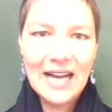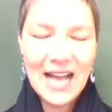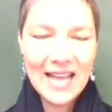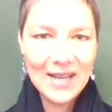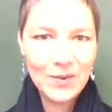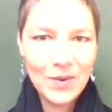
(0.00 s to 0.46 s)

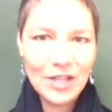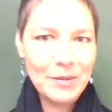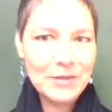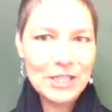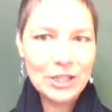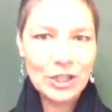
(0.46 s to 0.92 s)
Hi,
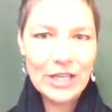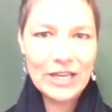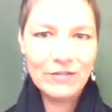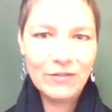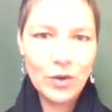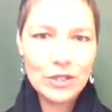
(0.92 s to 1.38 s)
welcome to
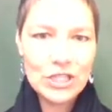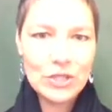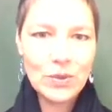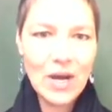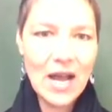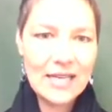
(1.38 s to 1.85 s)
Looking Forward
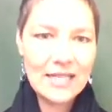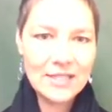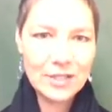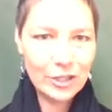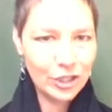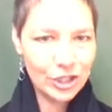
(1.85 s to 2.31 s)
to
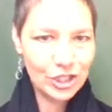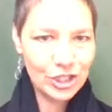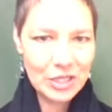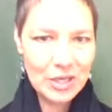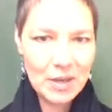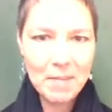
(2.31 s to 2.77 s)

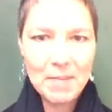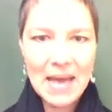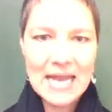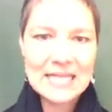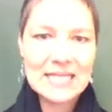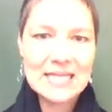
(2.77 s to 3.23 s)
iSearch,
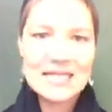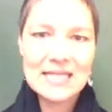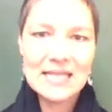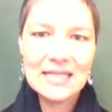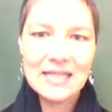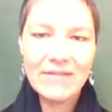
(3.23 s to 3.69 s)
Madison's
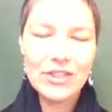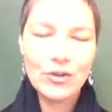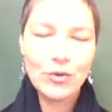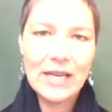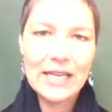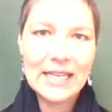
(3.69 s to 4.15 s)

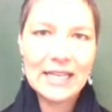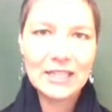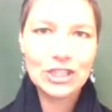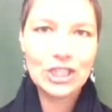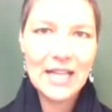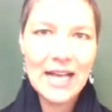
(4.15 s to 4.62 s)
11th grade
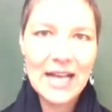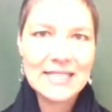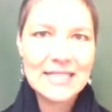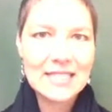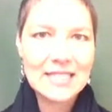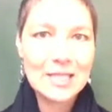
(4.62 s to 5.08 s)
English
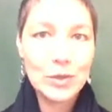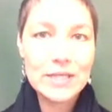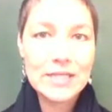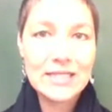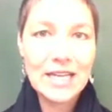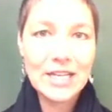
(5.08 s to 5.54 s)
classes
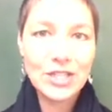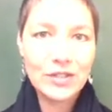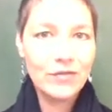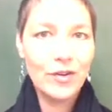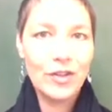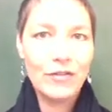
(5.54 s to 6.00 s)

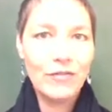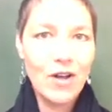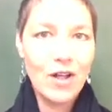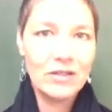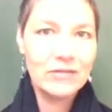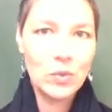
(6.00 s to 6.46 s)
presentation for the
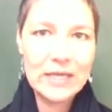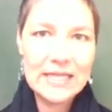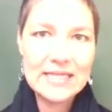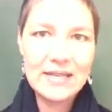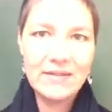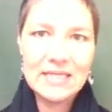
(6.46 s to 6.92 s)
fall of
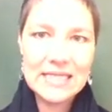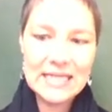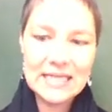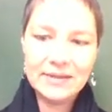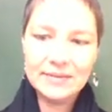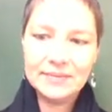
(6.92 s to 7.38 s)

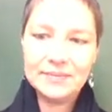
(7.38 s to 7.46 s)
2017.